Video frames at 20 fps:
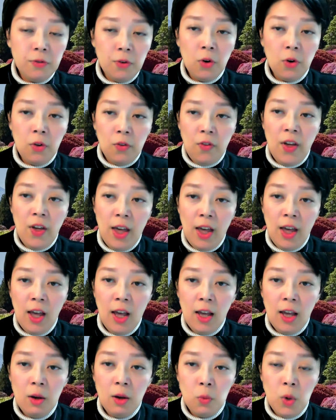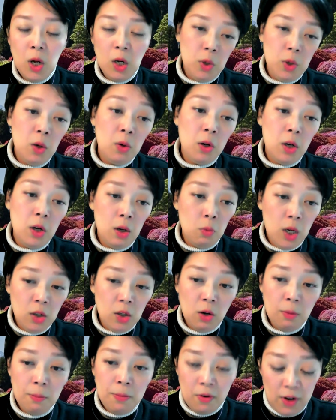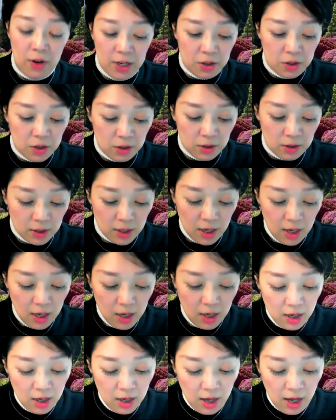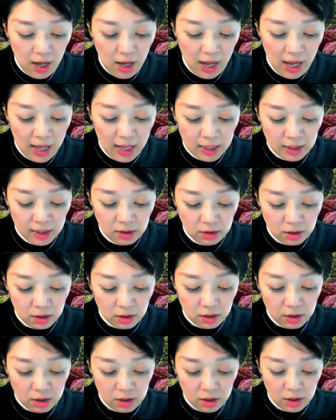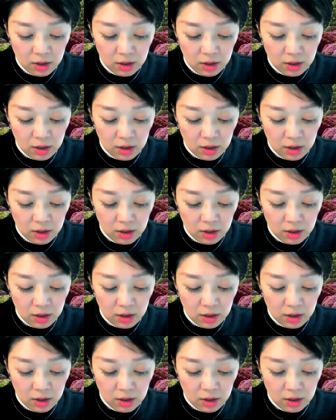for their World War I operations. And